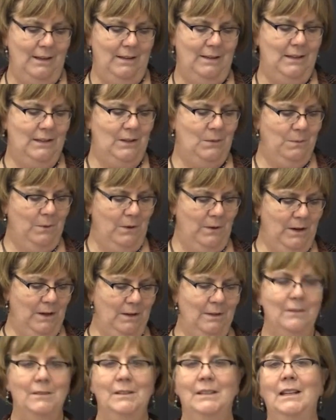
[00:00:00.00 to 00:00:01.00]
This
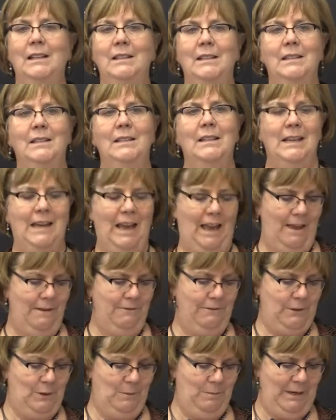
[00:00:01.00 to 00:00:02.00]
work doesn't
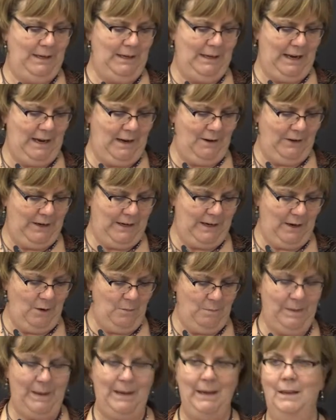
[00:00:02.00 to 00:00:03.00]
have to be carried
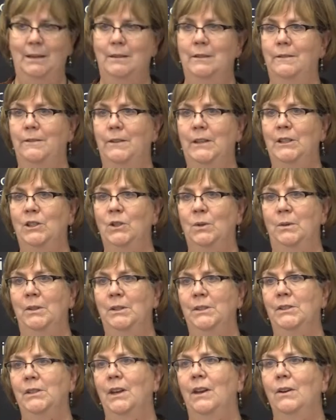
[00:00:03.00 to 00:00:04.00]
out by
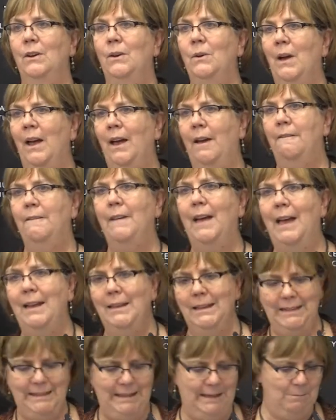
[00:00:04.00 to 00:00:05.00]
individuals who have
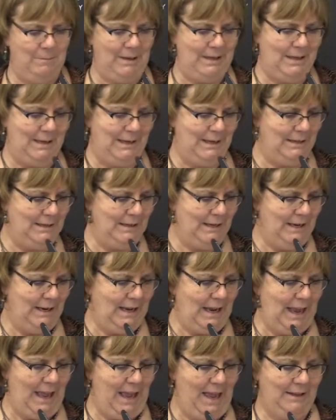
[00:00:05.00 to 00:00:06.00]
unlimited
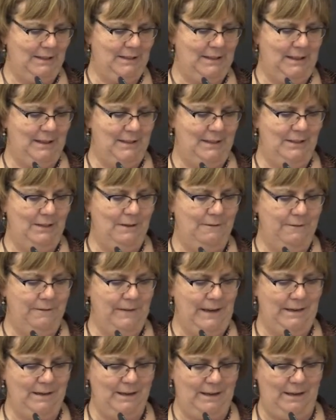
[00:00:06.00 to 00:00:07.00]
access to
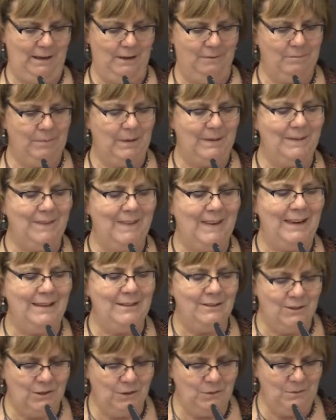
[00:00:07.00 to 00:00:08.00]
funding, but they
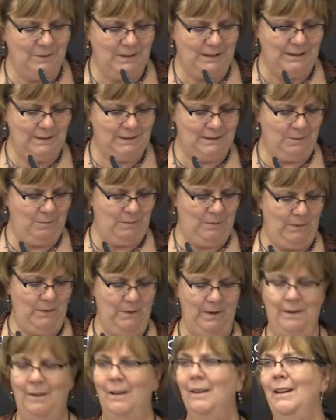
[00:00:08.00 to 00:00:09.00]
do need
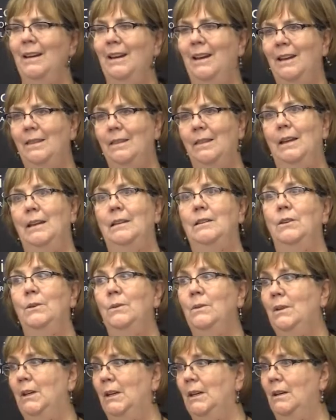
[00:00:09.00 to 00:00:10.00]
support and they
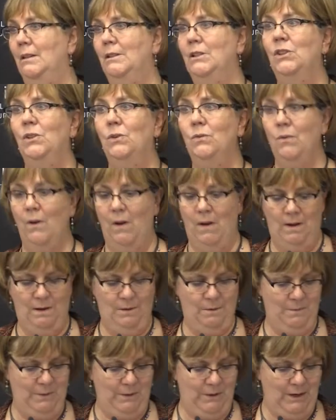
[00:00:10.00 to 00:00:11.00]
do need a
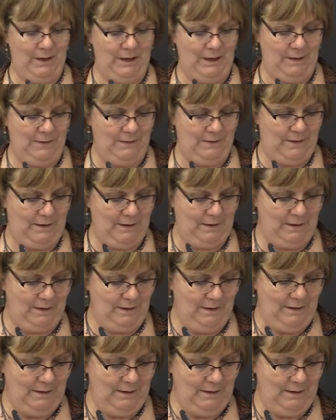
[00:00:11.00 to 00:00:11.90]
strong work ethic.